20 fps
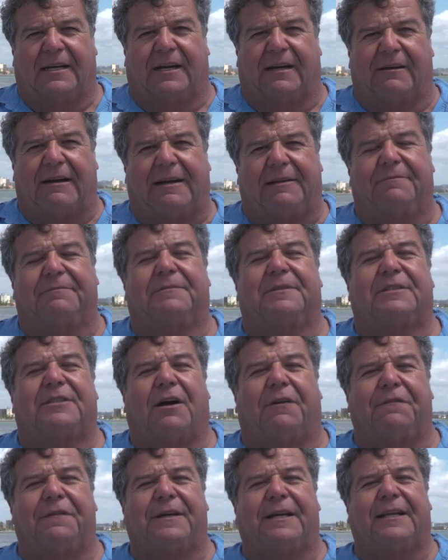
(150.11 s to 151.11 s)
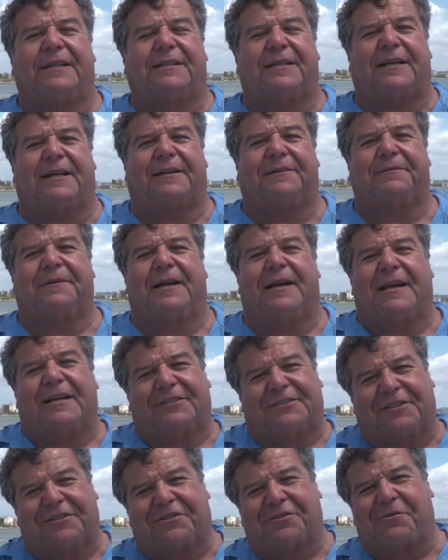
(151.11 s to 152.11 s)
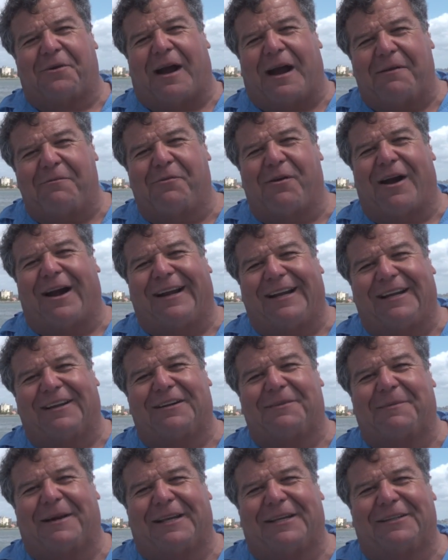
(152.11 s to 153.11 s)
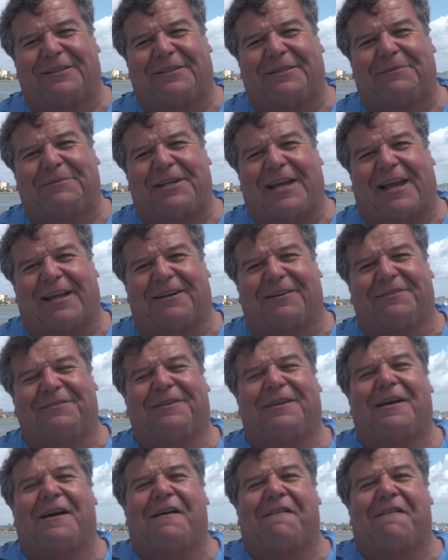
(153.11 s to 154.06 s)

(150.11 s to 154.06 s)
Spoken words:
All right, don't forget to subscribe right here to my YouTube channel.